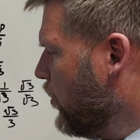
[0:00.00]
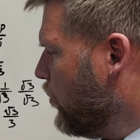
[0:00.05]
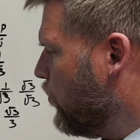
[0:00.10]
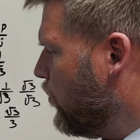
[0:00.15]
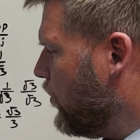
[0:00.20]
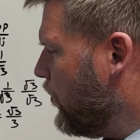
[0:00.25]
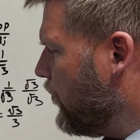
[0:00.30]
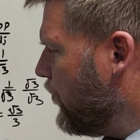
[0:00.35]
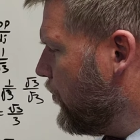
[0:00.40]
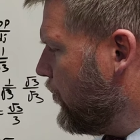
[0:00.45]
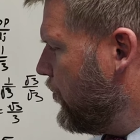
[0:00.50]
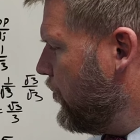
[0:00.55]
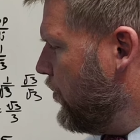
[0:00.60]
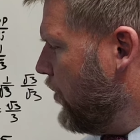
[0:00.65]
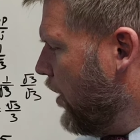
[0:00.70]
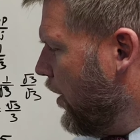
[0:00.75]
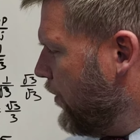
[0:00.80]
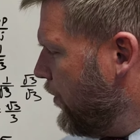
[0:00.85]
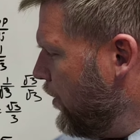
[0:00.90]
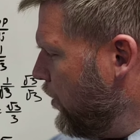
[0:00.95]
Well,
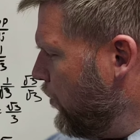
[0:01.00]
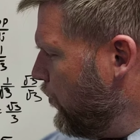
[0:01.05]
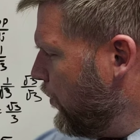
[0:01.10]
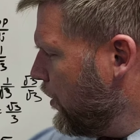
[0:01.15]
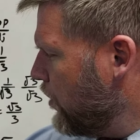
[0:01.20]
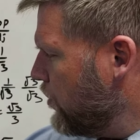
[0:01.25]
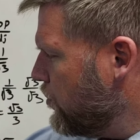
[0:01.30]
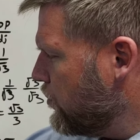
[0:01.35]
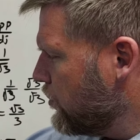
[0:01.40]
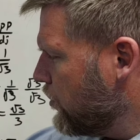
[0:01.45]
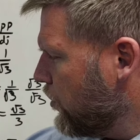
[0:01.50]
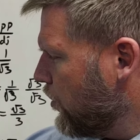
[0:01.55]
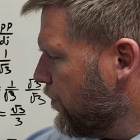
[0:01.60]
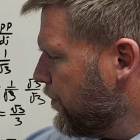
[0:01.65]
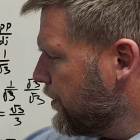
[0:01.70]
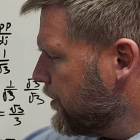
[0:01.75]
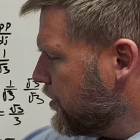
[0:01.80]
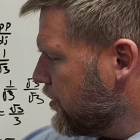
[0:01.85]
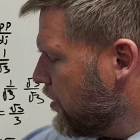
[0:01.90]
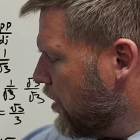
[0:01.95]
I think we can use a little
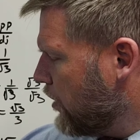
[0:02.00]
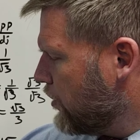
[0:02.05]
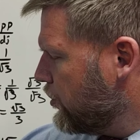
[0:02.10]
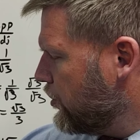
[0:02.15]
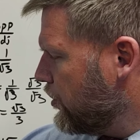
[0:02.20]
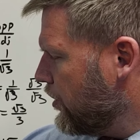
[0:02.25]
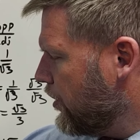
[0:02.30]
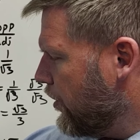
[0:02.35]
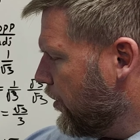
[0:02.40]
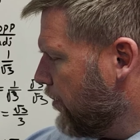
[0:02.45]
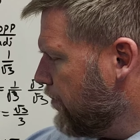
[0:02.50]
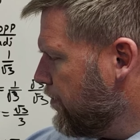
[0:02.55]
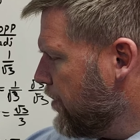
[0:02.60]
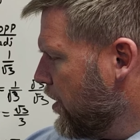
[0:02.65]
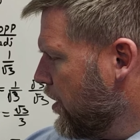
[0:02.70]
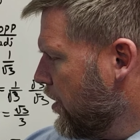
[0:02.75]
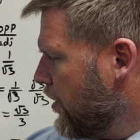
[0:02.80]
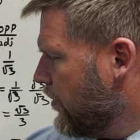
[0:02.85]
bit of deduction here,